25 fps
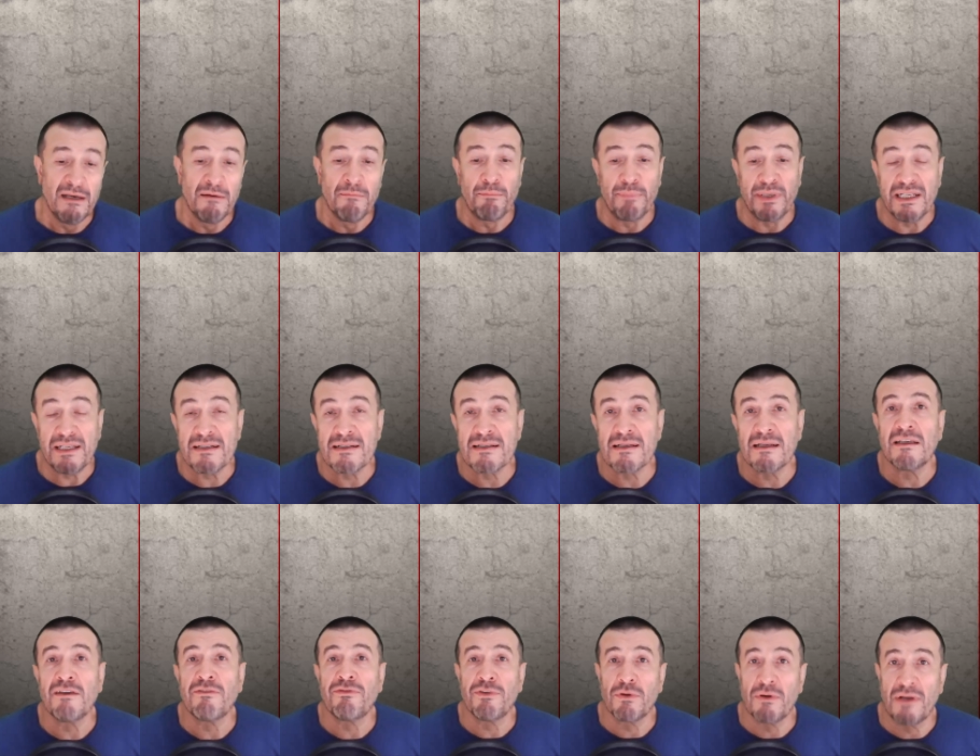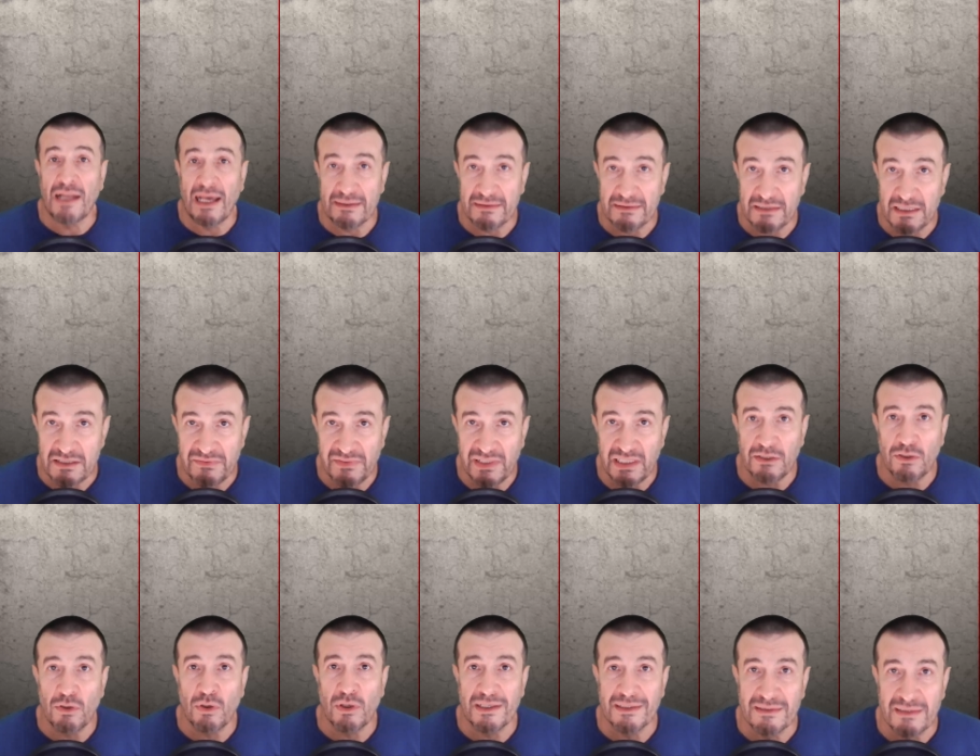Please, if you like this
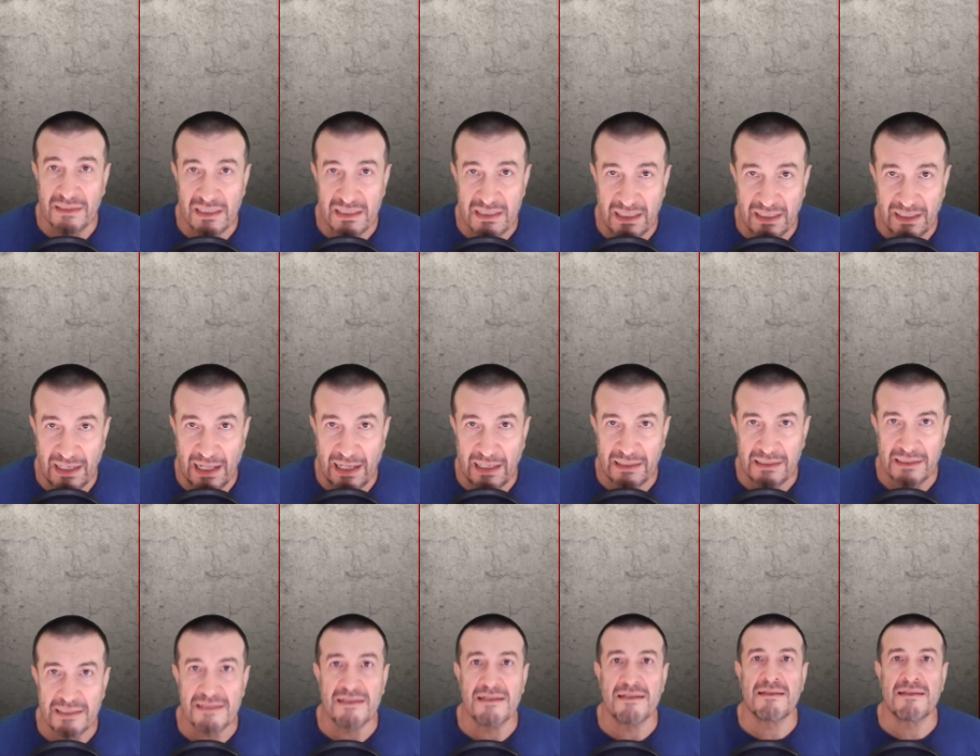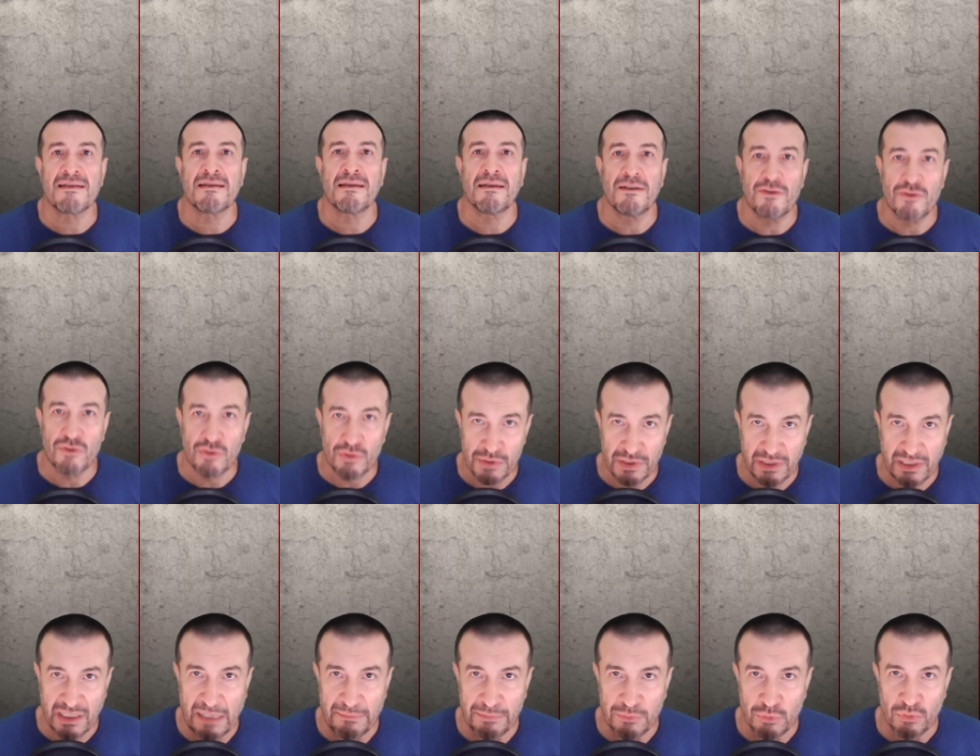video and this analysis,
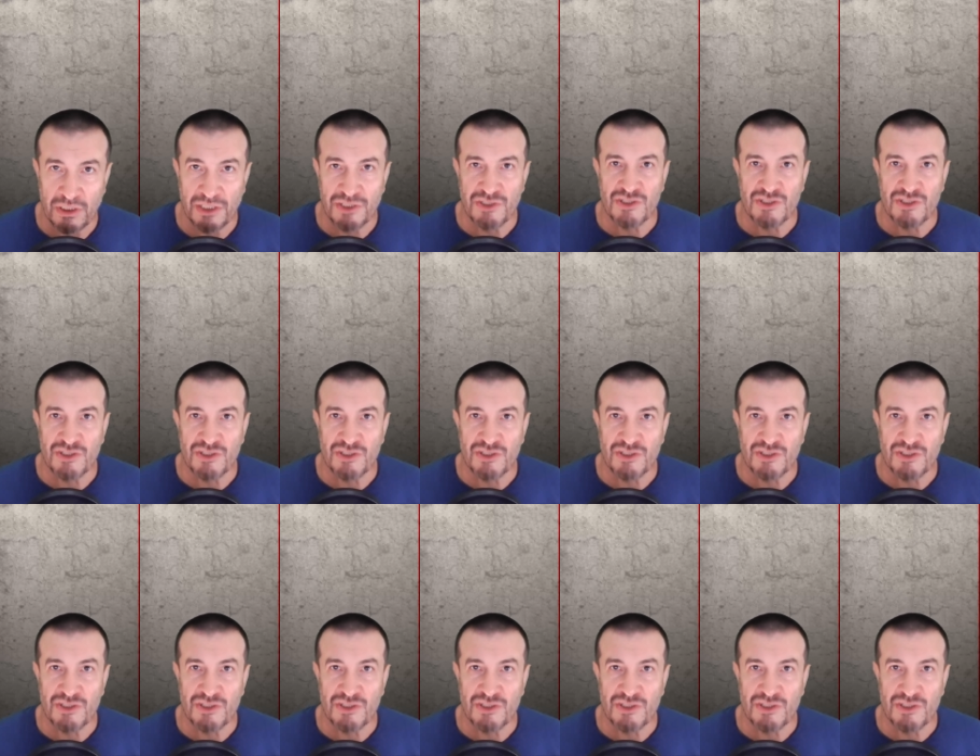subscribe to the